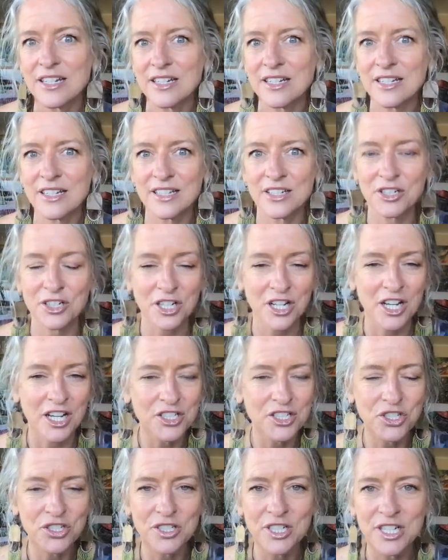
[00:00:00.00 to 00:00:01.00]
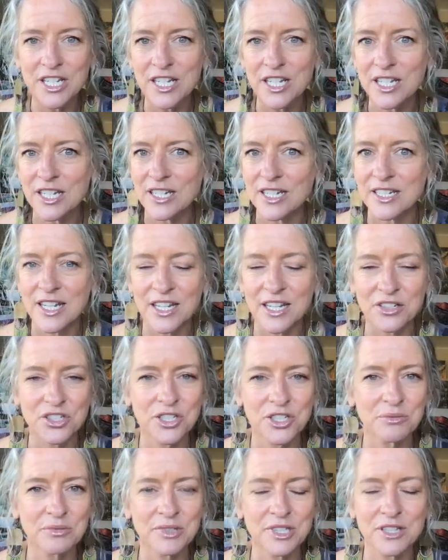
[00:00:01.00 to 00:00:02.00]
in her country and how
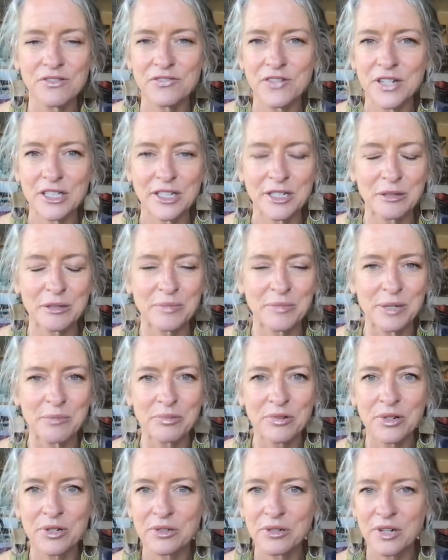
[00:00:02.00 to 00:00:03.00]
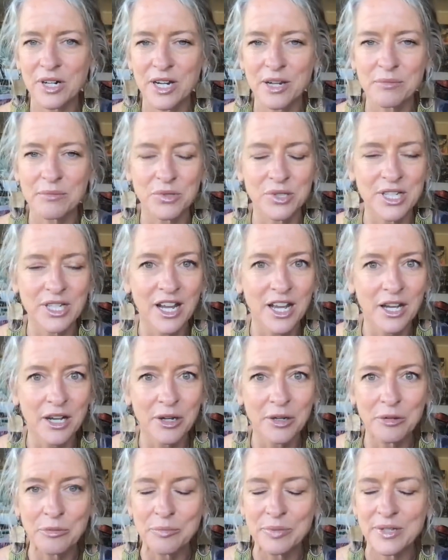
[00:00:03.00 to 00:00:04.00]
she really felt like my program would
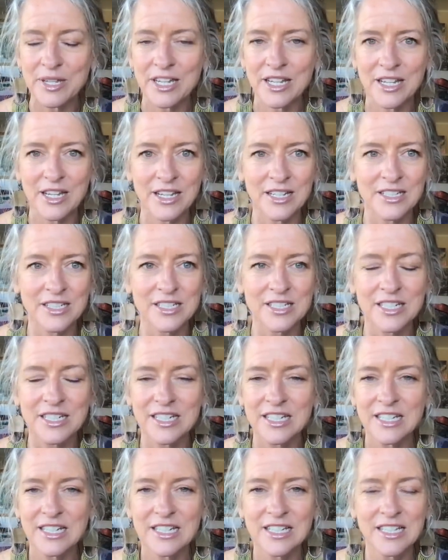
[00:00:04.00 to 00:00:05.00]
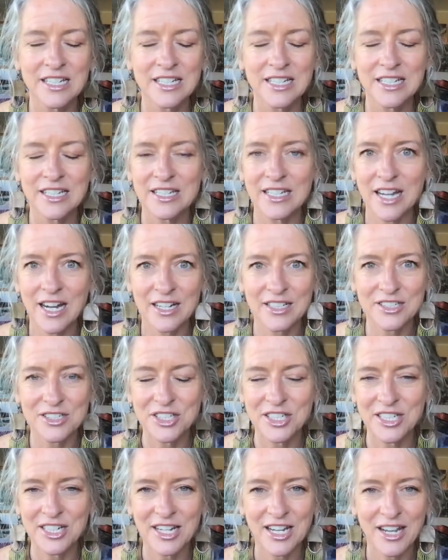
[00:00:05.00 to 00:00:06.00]
help. And yeah,
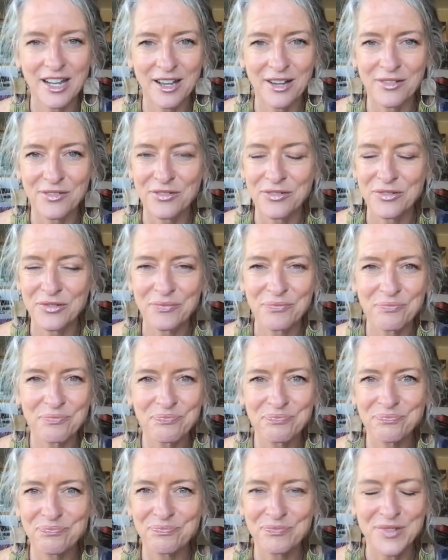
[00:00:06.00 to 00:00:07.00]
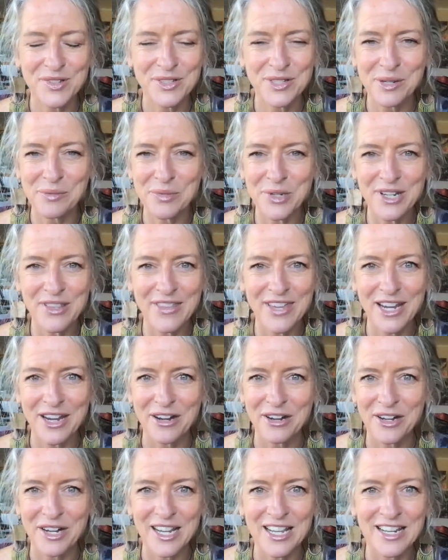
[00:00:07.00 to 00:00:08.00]
did I have someone
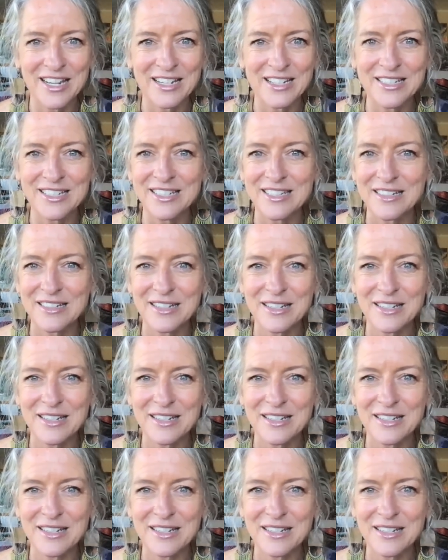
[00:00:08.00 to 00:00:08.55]
there? And